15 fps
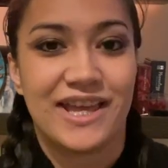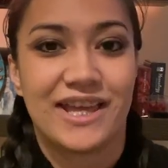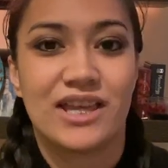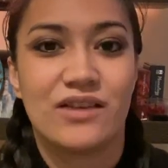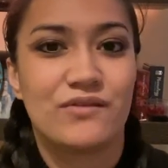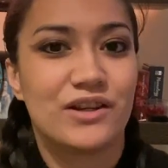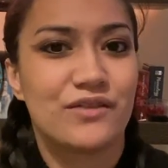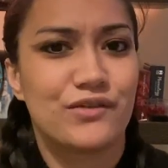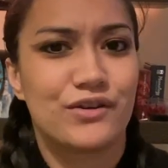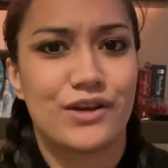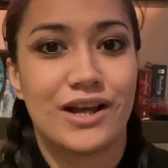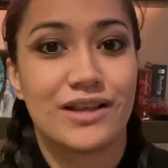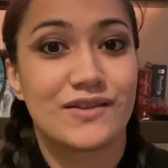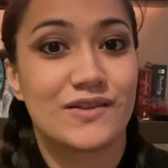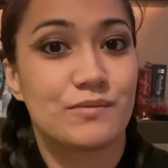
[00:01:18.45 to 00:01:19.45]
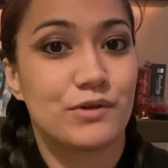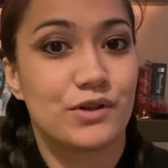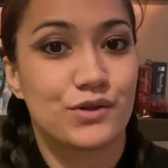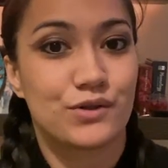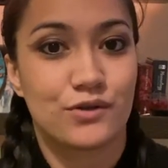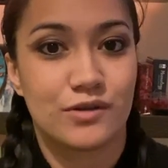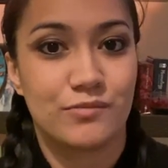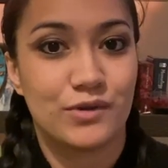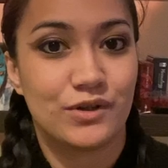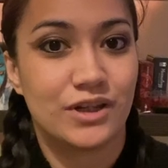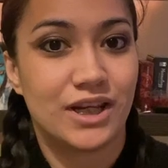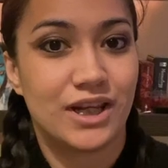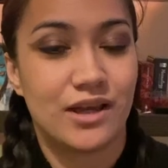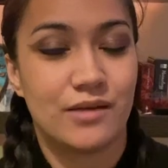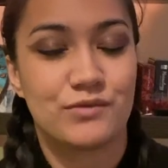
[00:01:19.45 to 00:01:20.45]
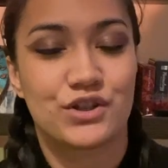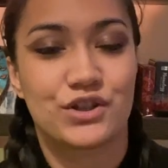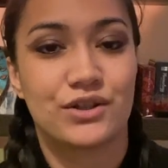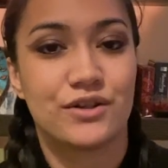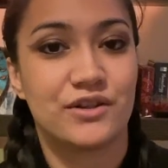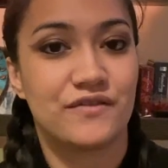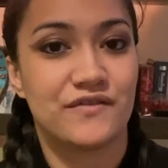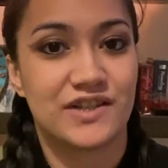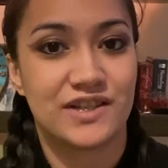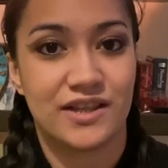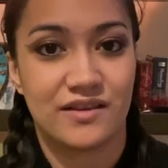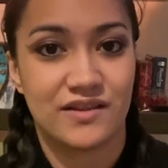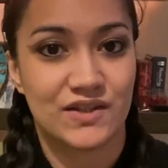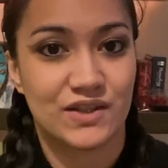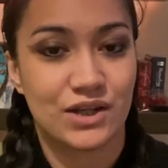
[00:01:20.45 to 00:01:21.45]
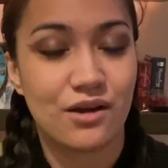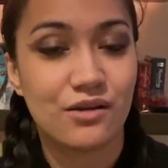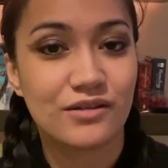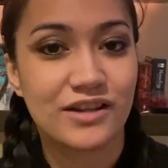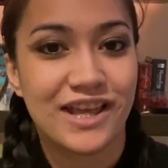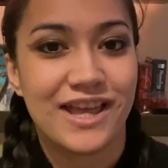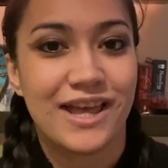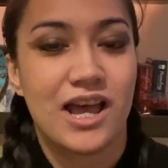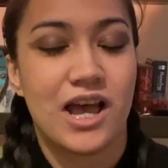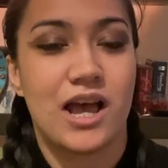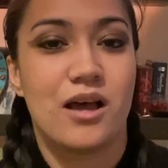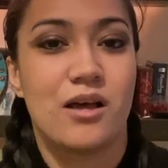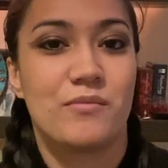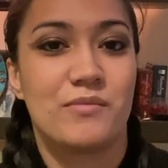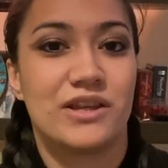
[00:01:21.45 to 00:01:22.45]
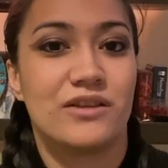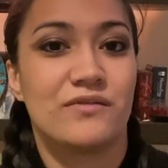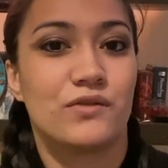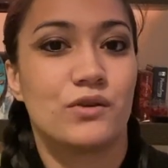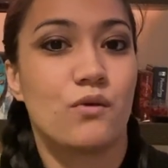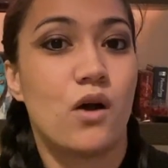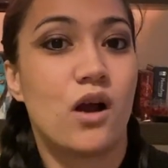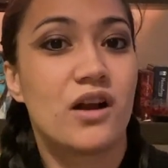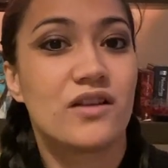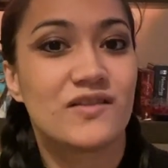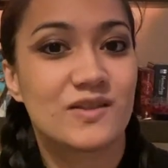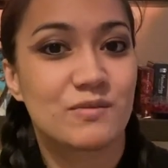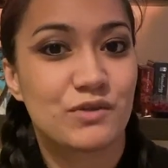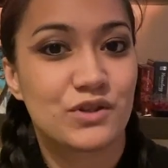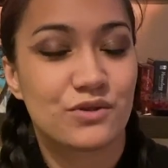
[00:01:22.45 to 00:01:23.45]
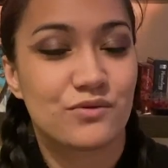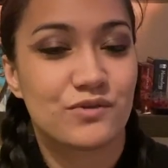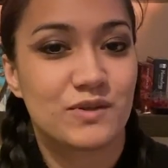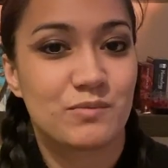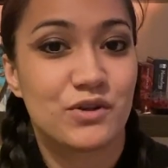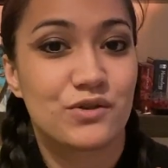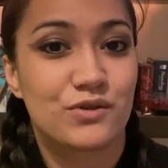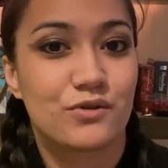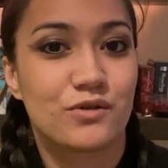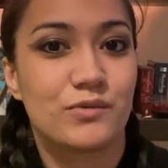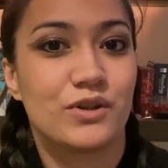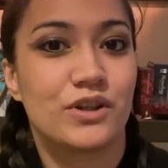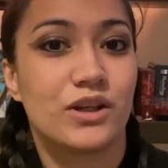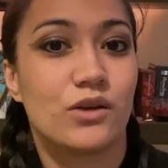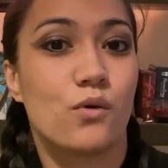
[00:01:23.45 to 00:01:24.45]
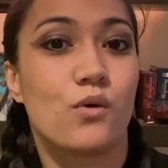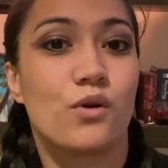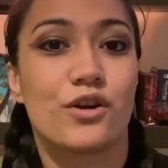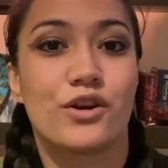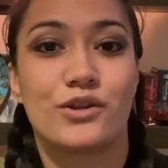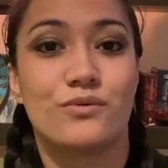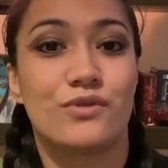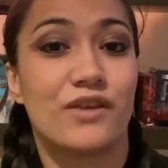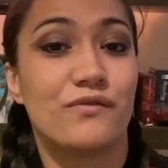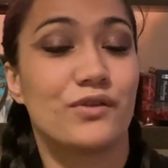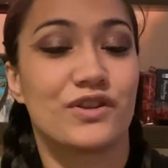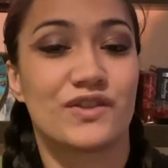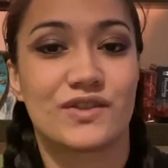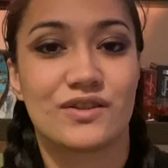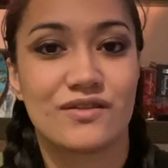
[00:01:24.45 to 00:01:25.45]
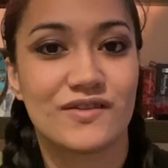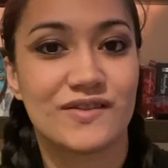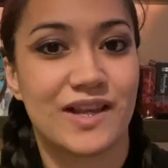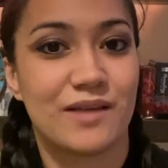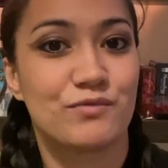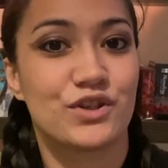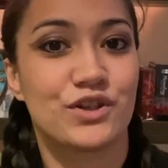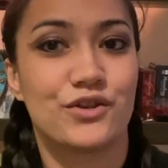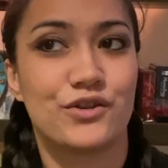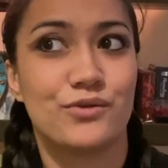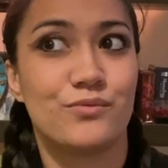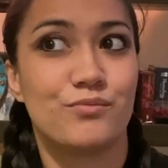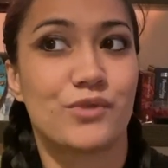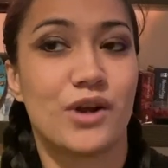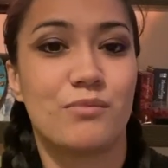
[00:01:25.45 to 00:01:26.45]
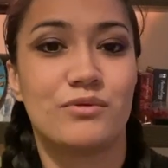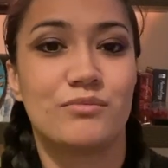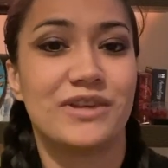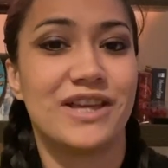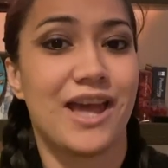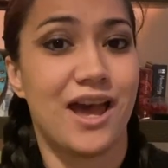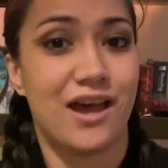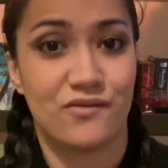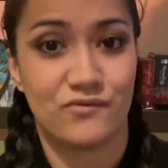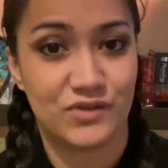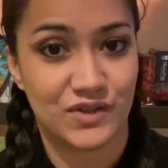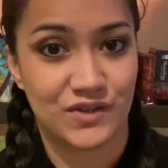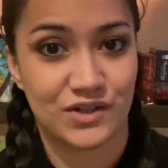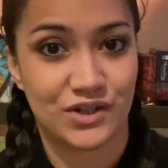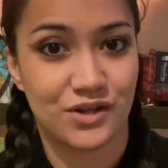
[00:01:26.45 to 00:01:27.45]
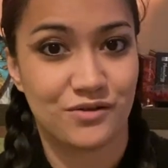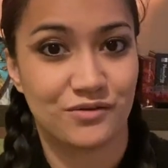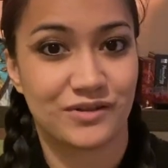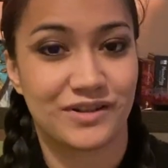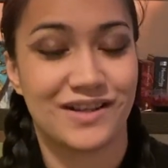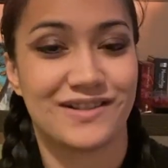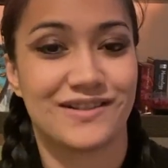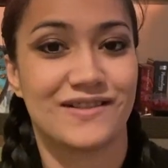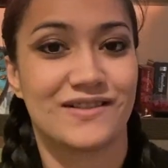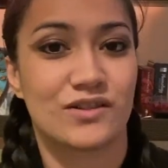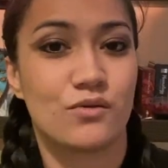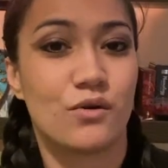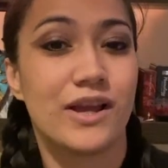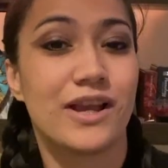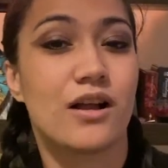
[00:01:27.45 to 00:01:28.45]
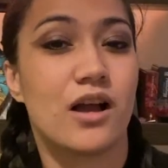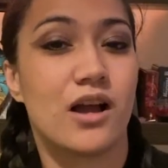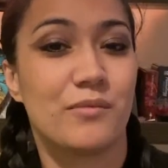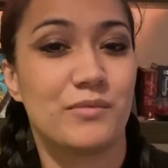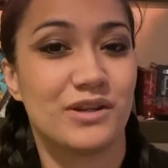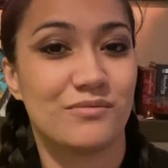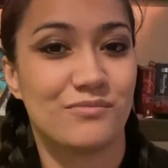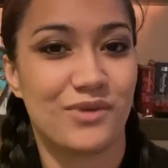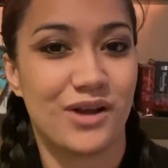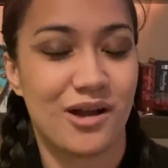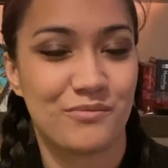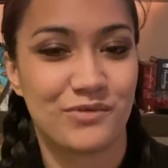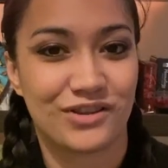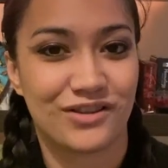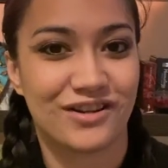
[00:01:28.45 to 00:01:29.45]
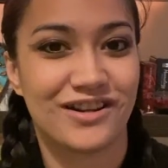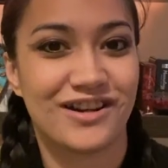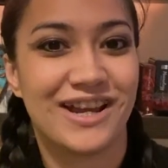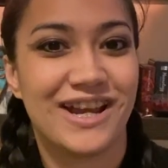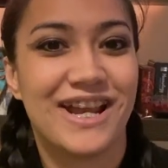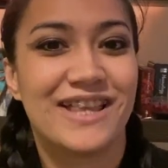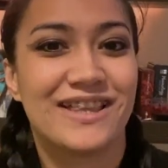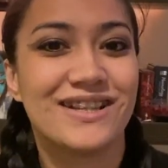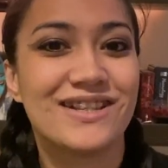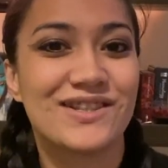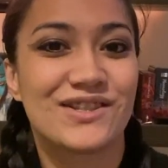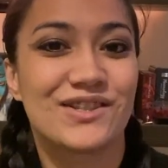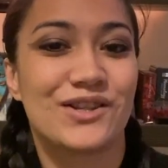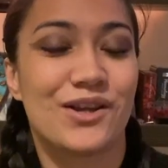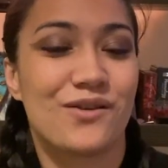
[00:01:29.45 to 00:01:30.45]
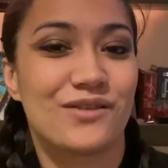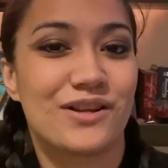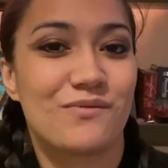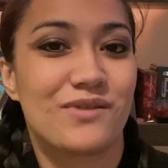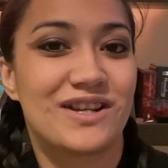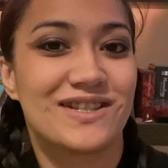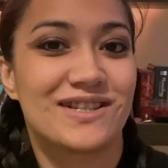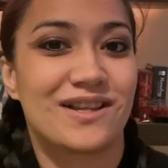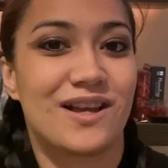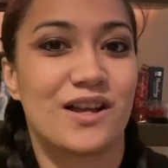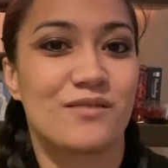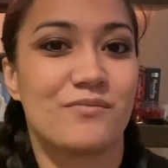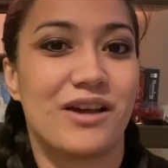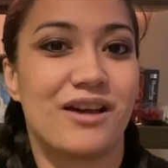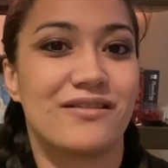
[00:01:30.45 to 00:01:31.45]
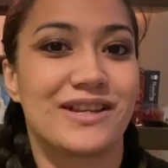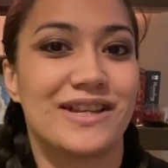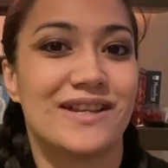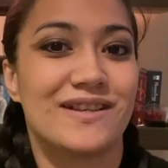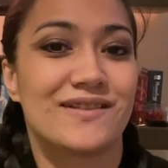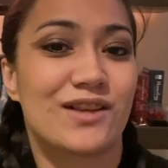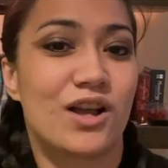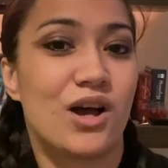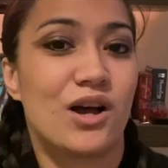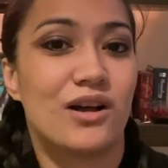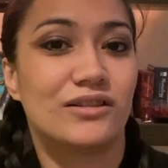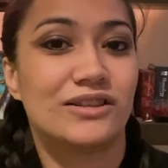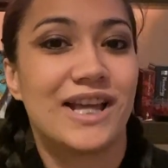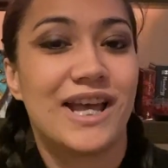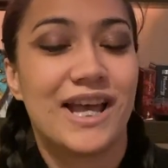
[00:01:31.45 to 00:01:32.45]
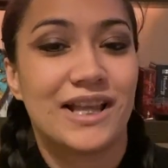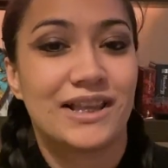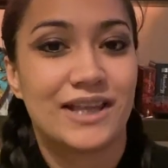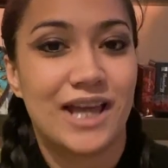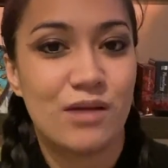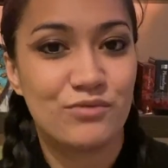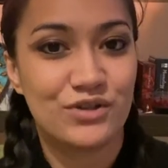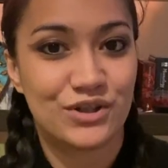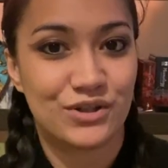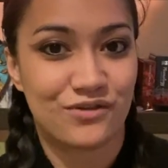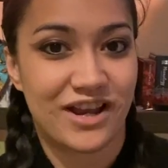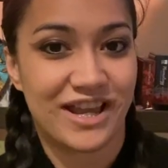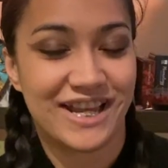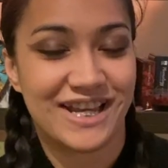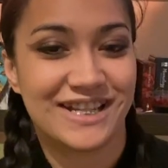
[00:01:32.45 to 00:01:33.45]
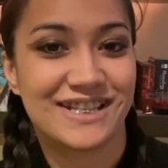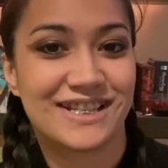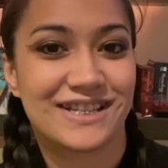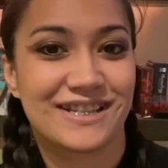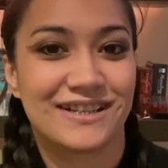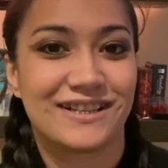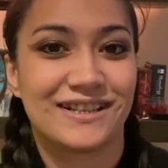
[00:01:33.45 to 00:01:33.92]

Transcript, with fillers: Even if you're not in the spiritual community, I'm sure you've seen this stone. And if you are in the spiritual community or you love crystals, I'm sure you probably have this stone because it's quite common and popular. This stone I wanted to talk about is called Labradorite.